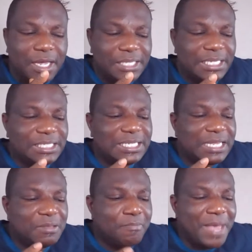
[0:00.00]
He says
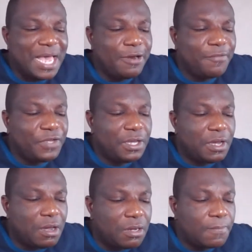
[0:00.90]
that the man of
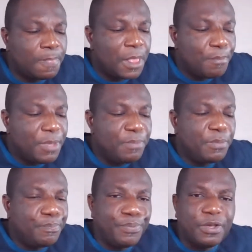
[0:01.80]
God may be
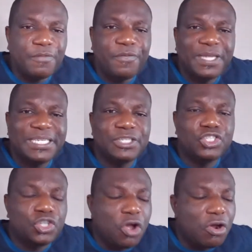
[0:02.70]
perfect and
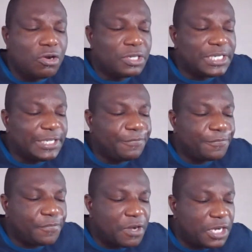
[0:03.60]
thoroughly
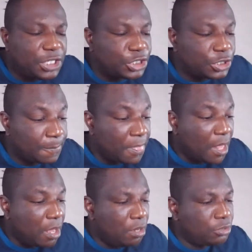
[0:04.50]
furnished
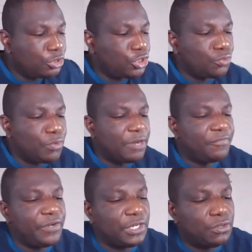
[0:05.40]
unto
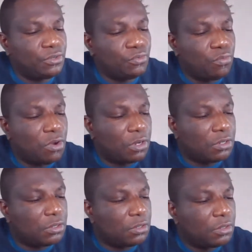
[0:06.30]
every good work.
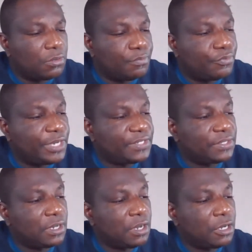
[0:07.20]
Praise
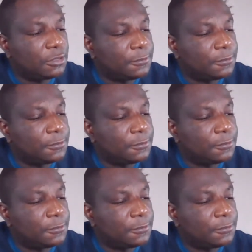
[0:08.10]
God.